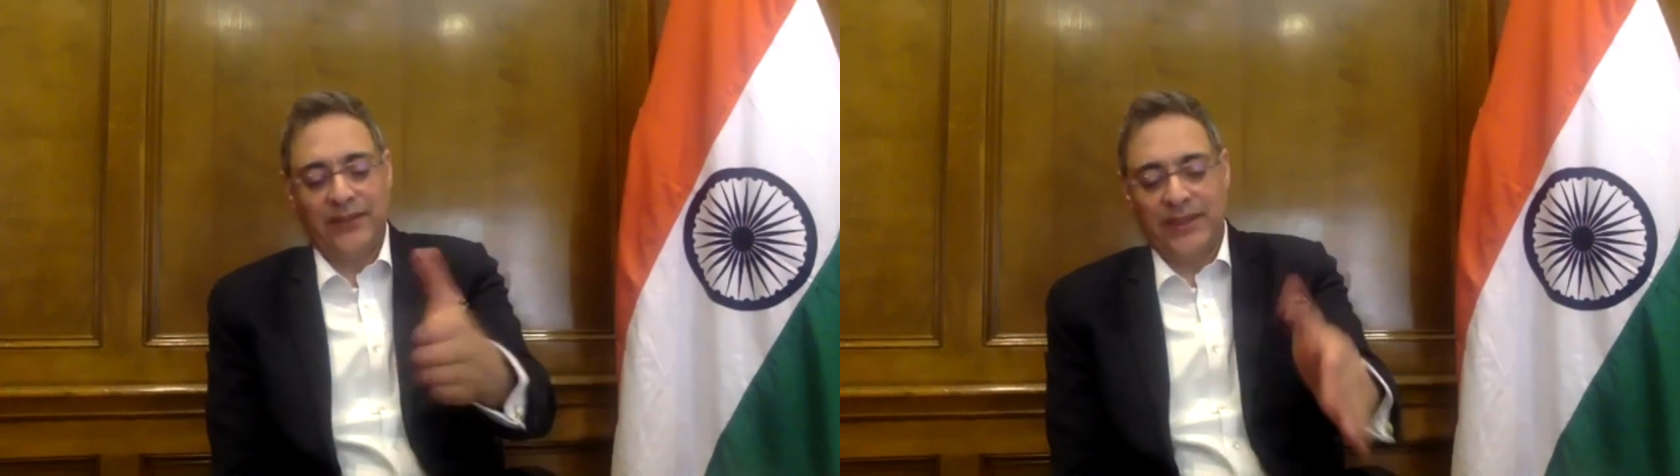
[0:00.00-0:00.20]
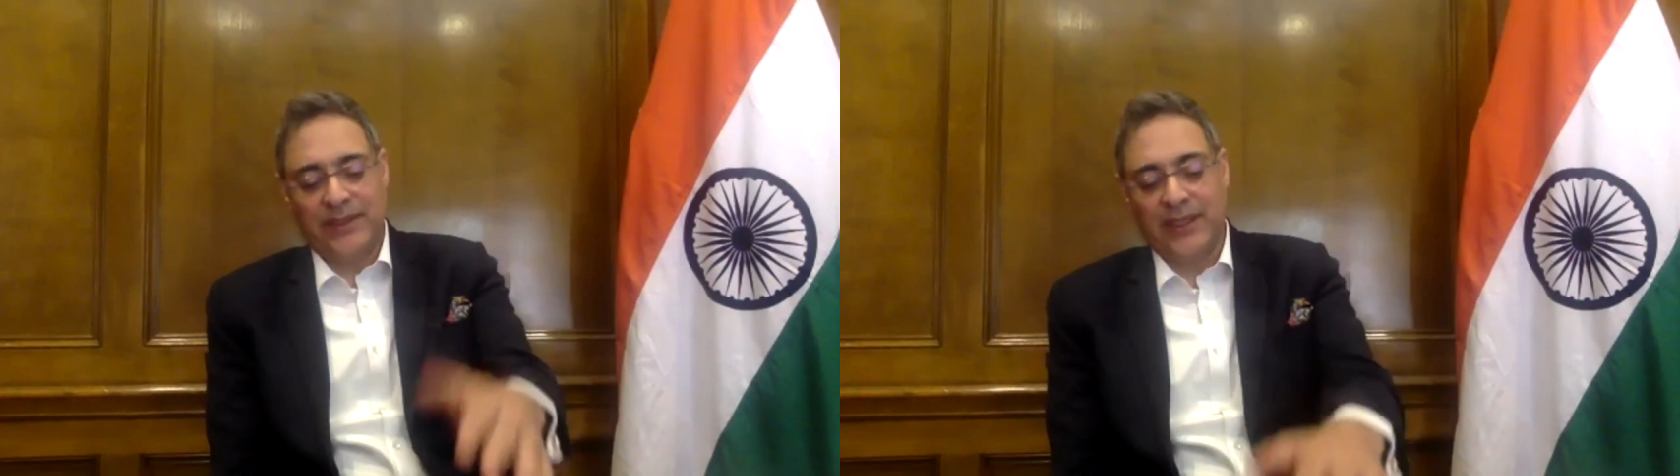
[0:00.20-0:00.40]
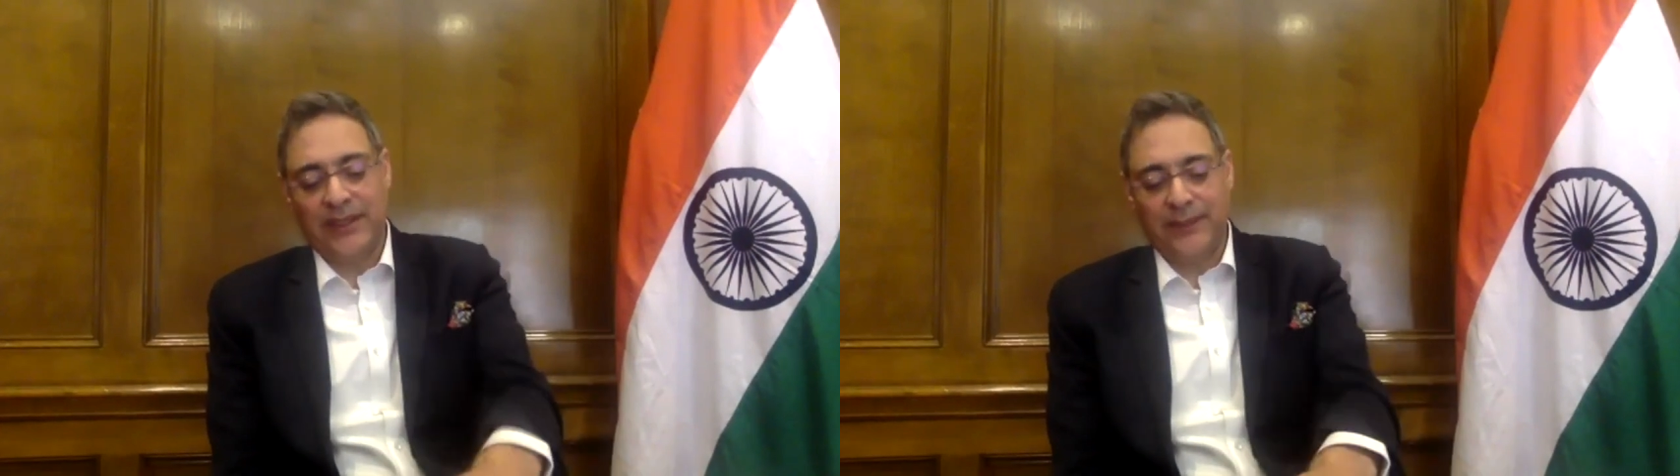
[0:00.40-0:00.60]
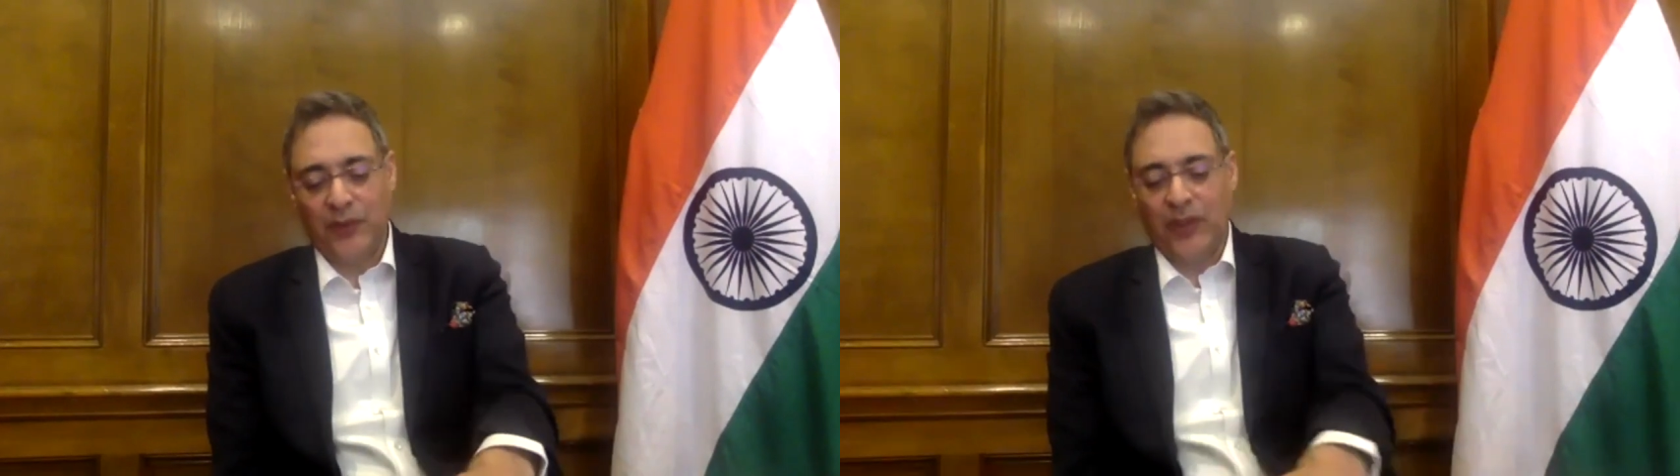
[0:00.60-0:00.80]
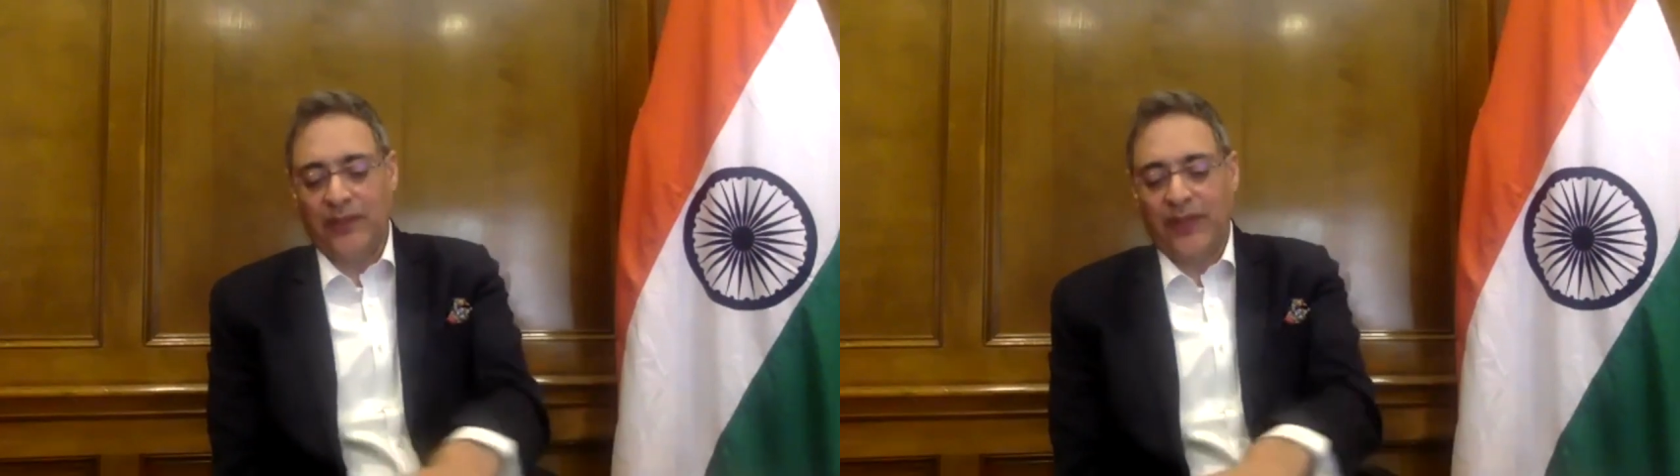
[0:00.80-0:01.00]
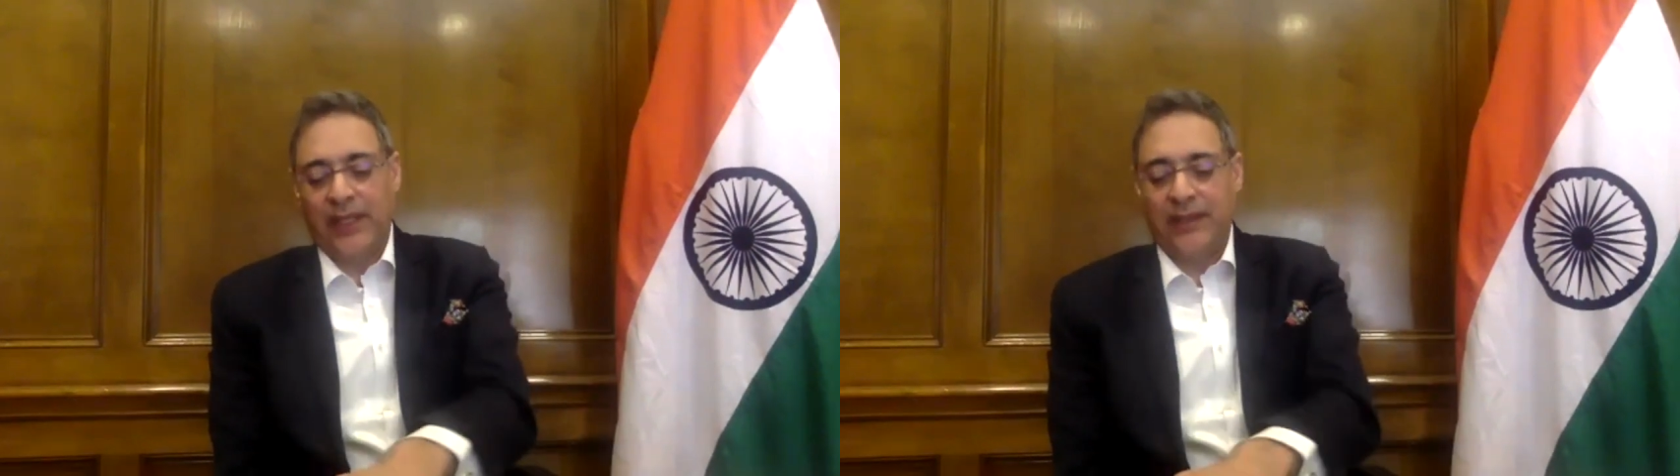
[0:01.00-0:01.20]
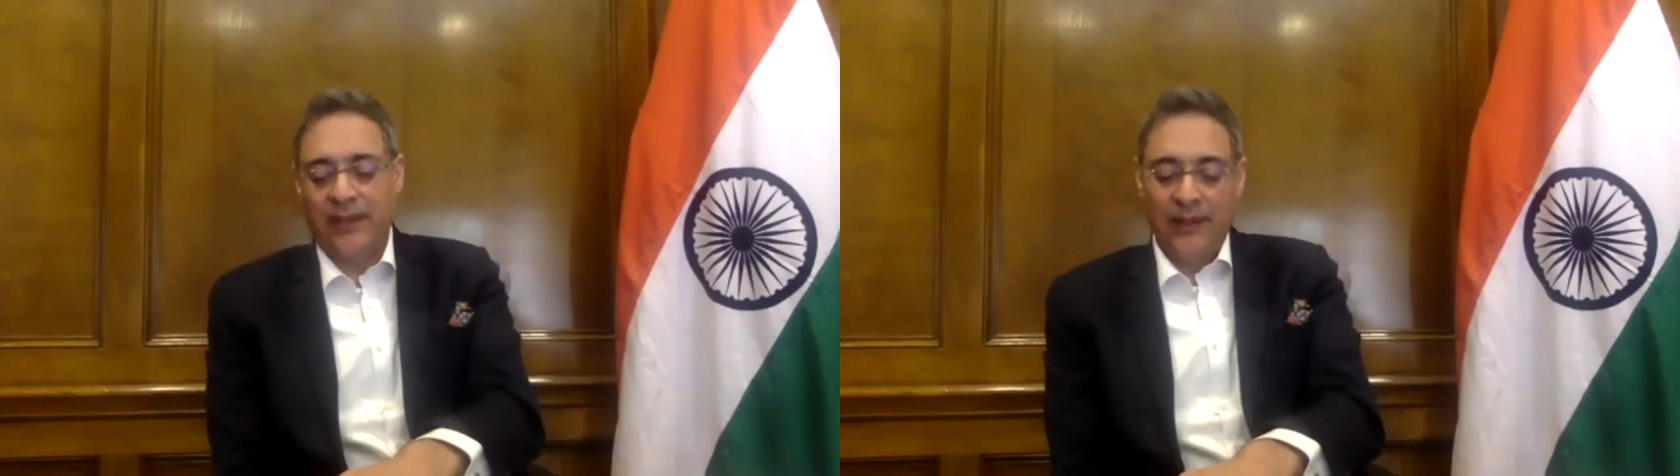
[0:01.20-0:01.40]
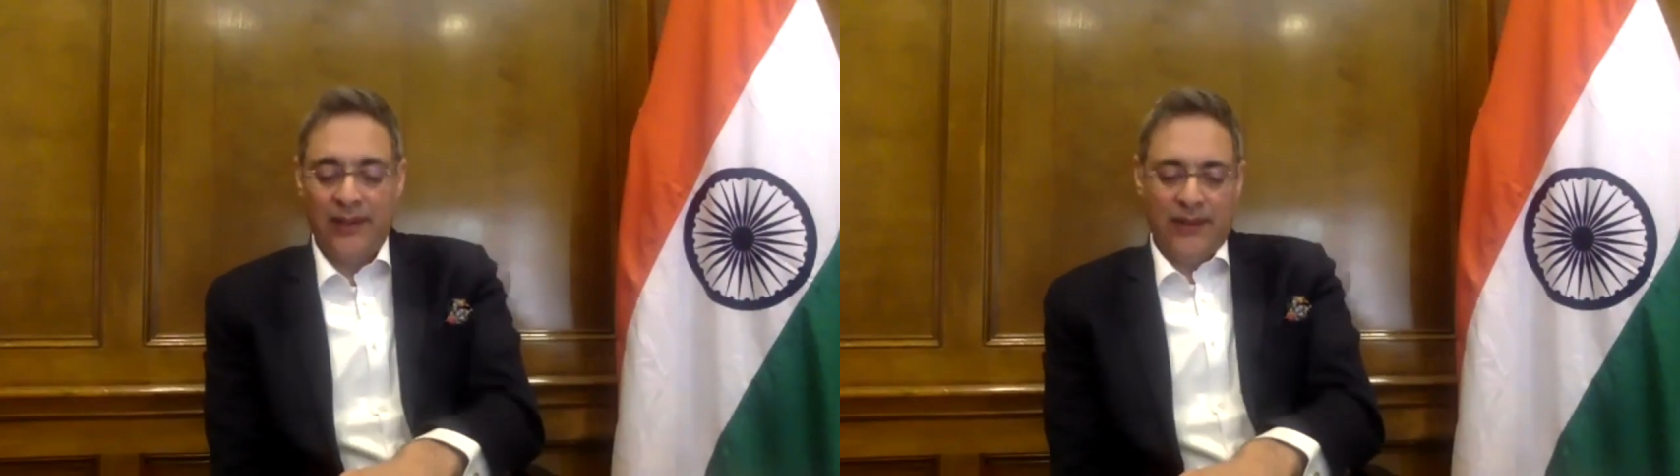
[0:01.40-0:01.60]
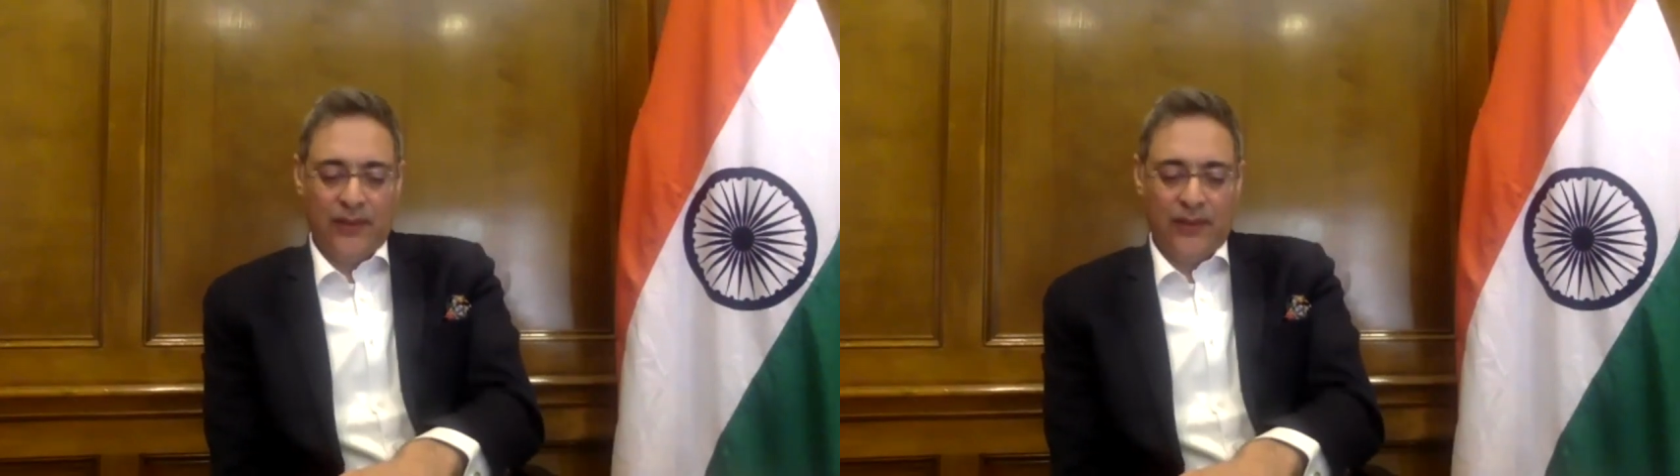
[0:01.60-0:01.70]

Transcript: which Jagdip, you are aware, to